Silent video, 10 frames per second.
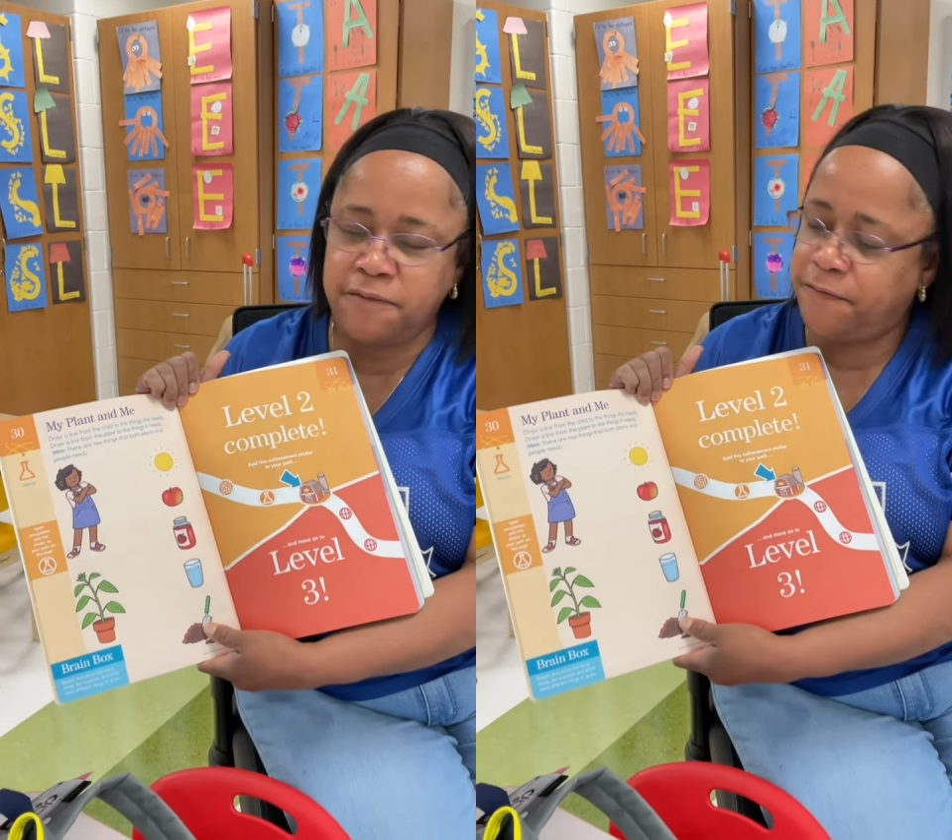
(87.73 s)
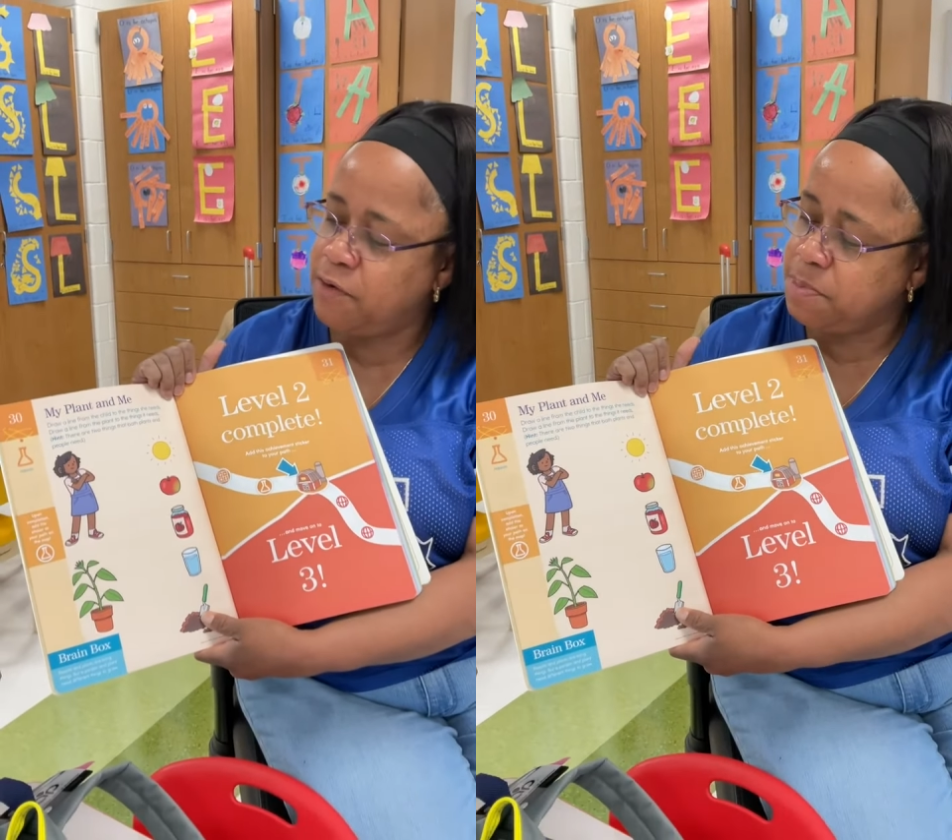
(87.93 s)
The
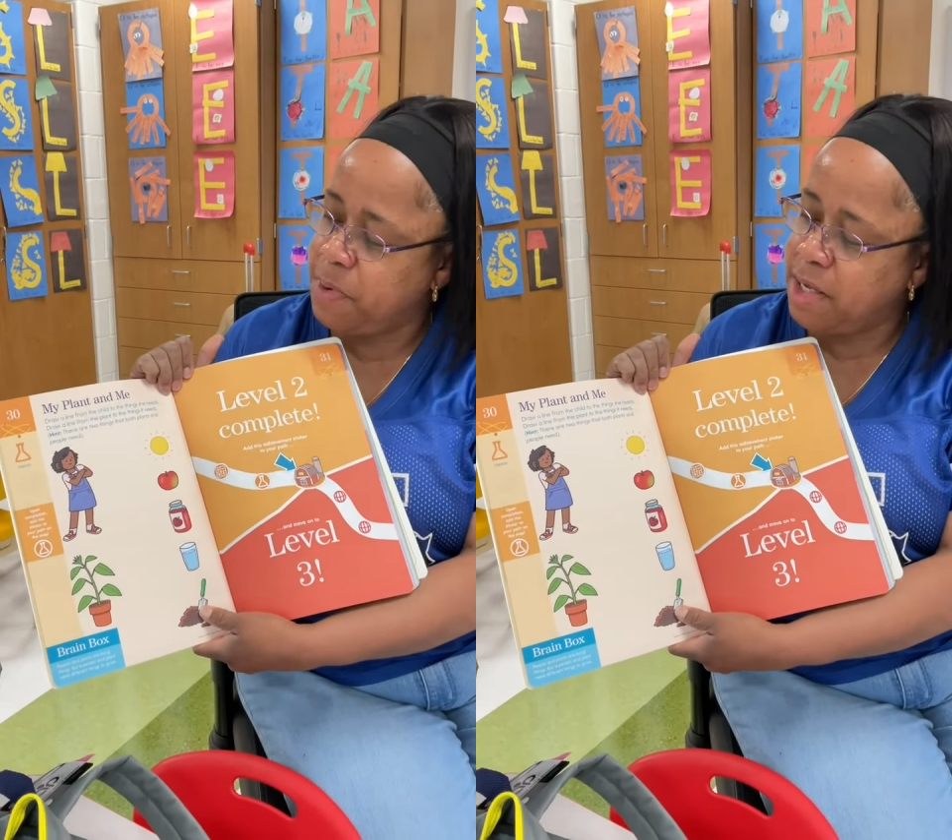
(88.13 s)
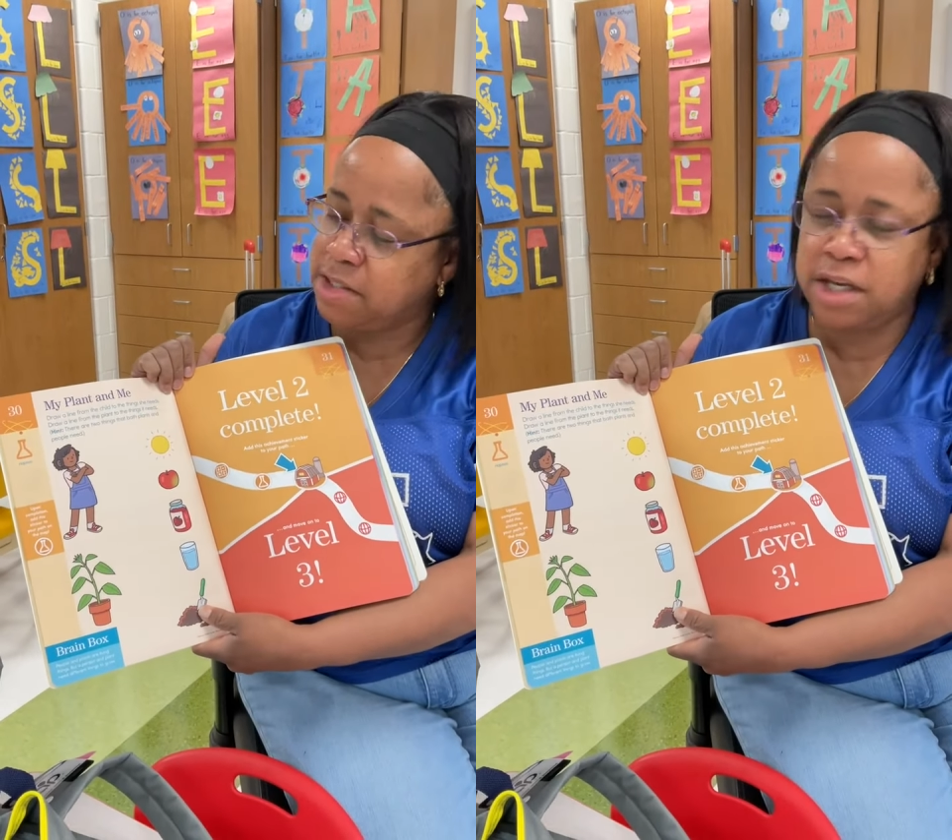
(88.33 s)
first
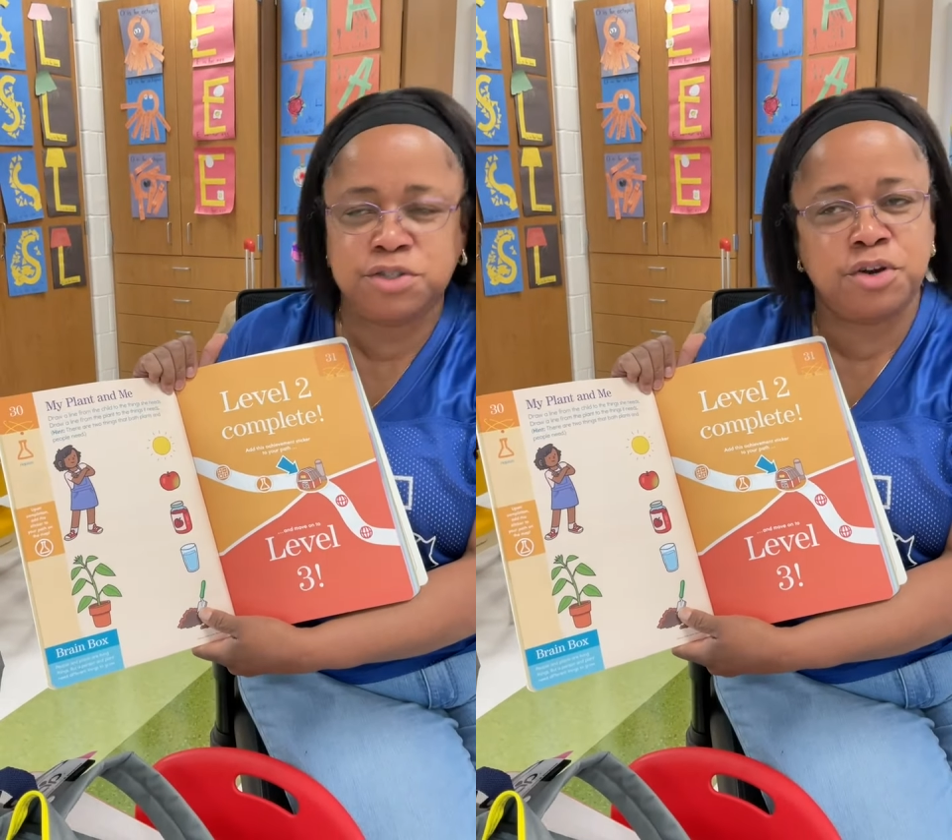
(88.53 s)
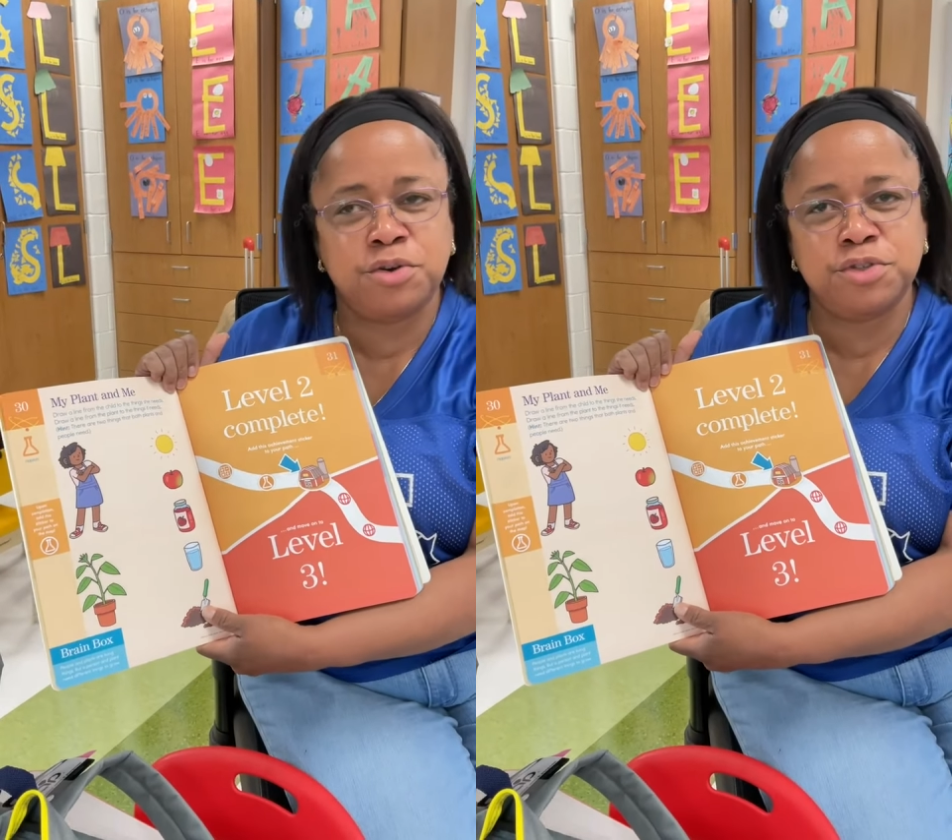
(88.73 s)
page I turned